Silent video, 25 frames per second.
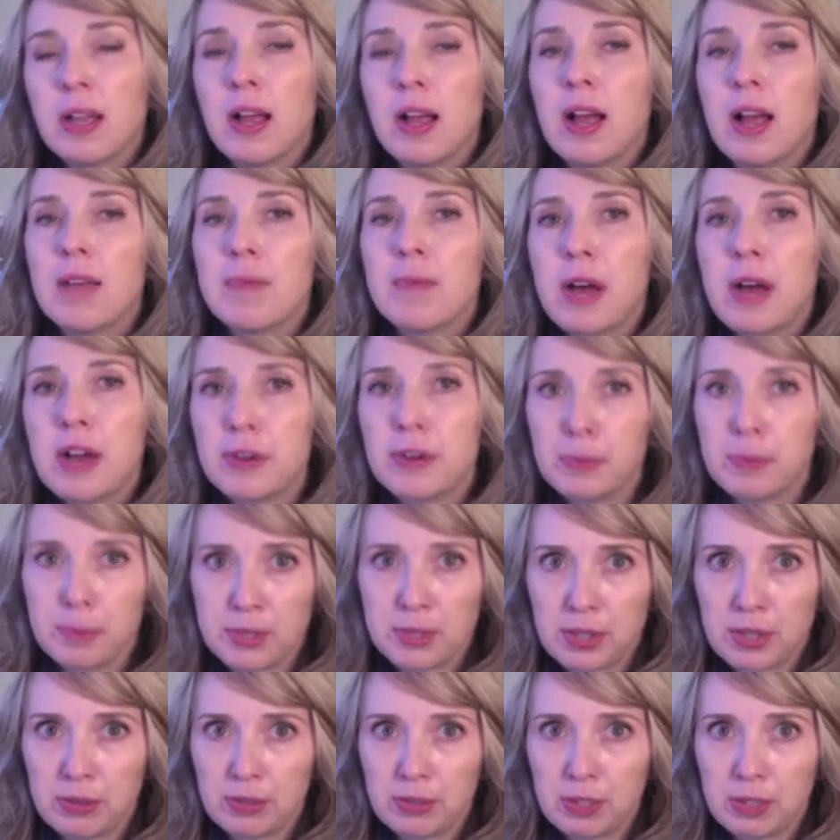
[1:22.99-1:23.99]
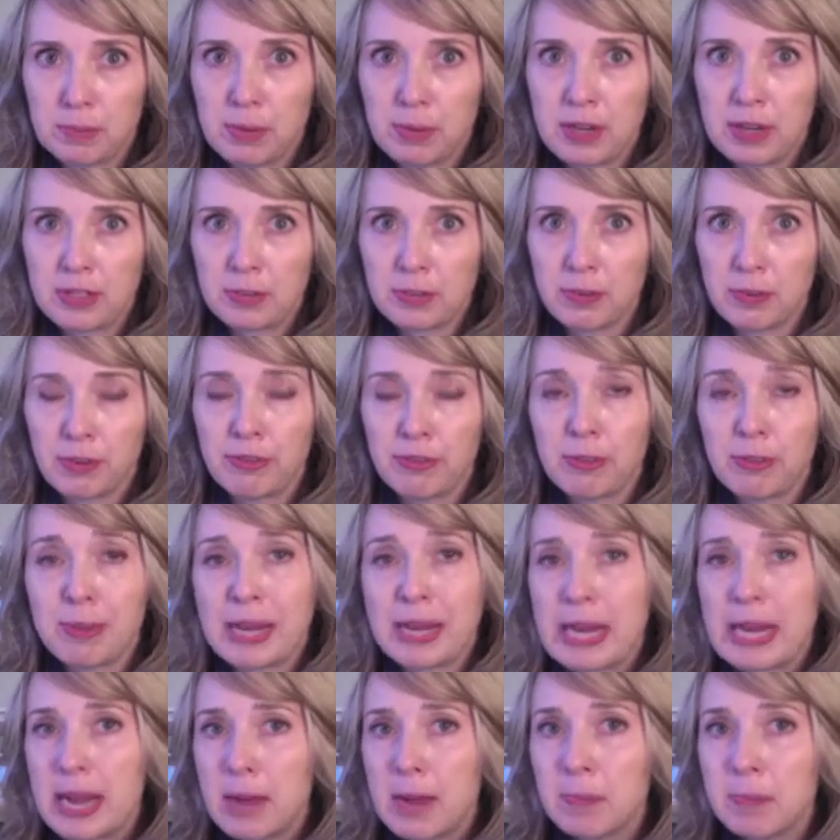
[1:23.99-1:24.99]
I'm 100% responsible for my
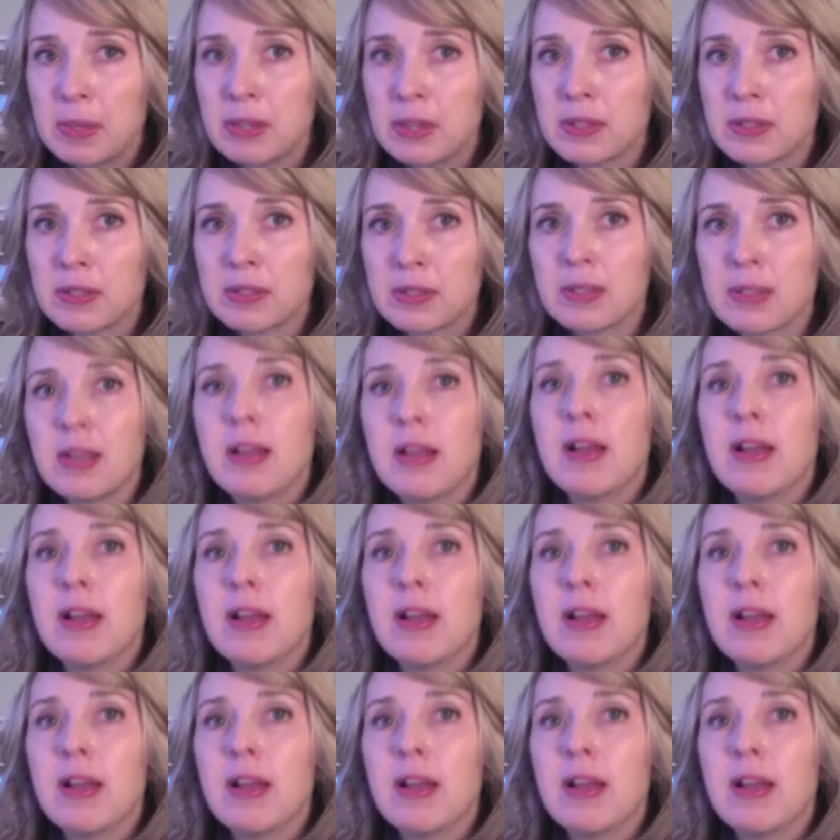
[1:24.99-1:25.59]
happiness.